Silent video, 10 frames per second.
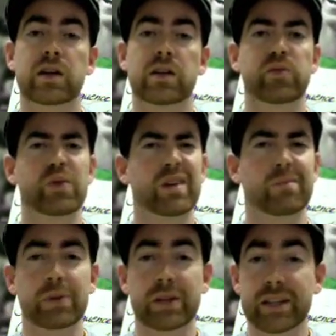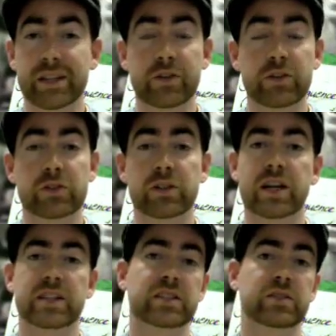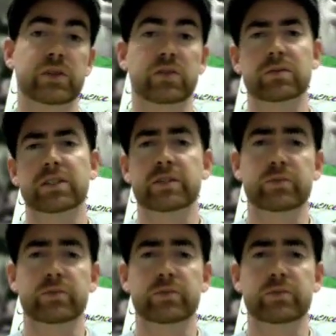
If we completely neutralize it with a really